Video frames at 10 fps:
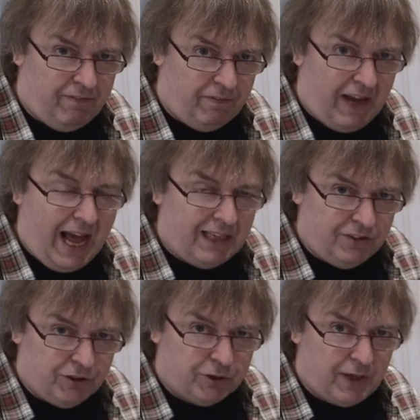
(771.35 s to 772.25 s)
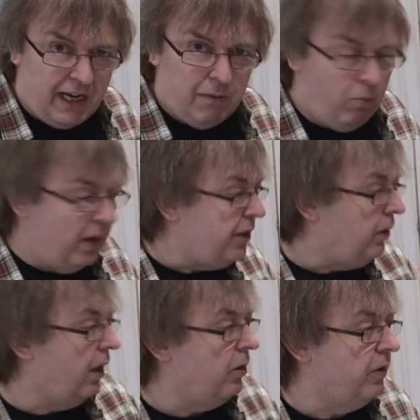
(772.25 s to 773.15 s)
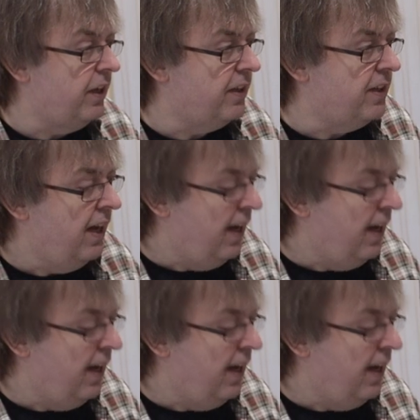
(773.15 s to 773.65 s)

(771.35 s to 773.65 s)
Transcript: flat and straight when you load it.